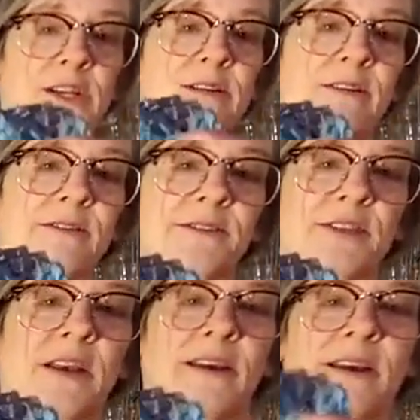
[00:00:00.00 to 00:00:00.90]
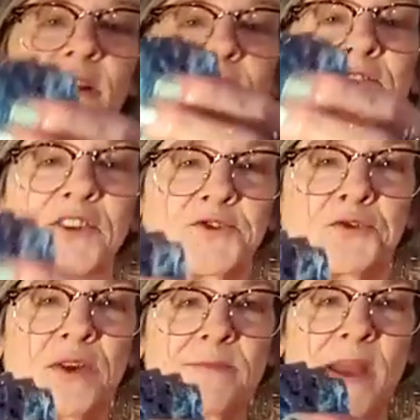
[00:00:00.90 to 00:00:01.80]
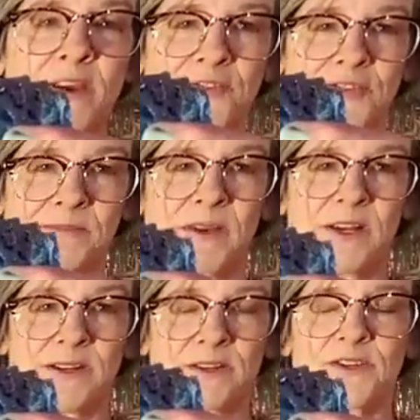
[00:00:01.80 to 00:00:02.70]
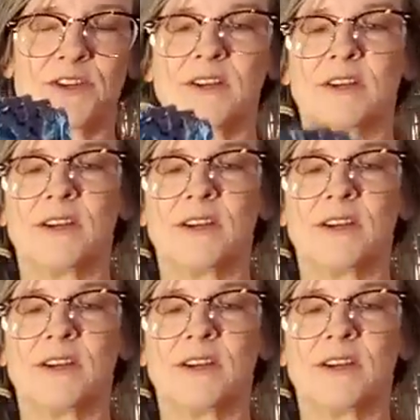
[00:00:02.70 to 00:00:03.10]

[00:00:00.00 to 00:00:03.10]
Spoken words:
is the tree maker sponge.